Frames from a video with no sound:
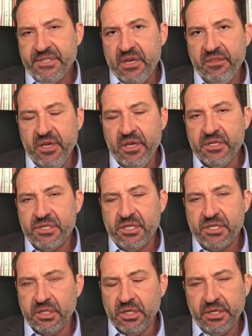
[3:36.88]
will say this
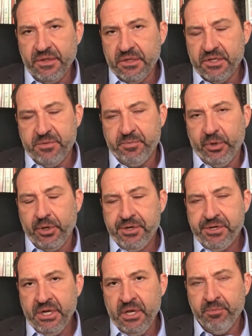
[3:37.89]
just look at the
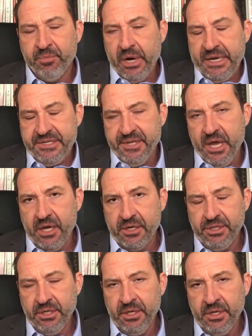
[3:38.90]
dispersion in price
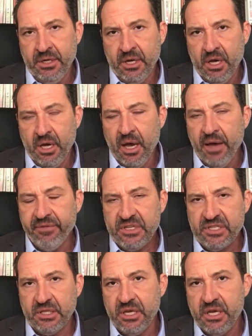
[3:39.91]
action.
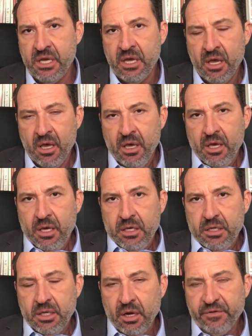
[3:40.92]
Obviously,
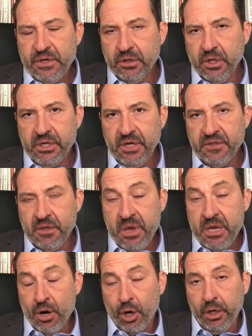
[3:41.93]
you know, if you look at the
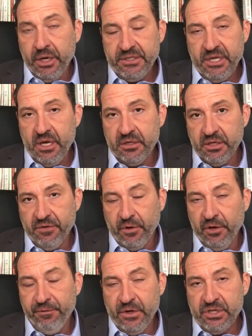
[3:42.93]
main architect
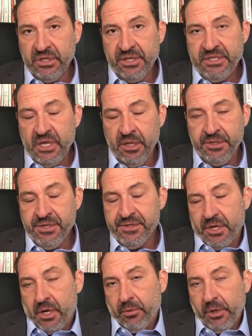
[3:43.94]
of artificial
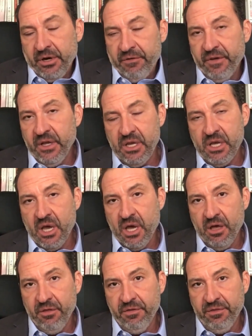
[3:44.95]
intelligence hardware,
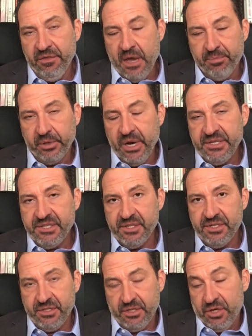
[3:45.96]
NVIDIA, that price
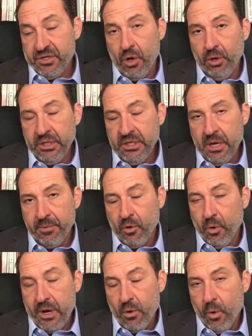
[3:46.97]
is, is holding up
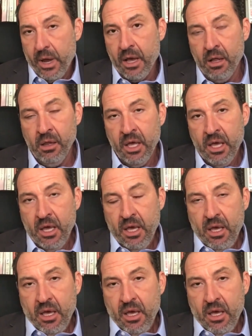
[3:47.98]
quite well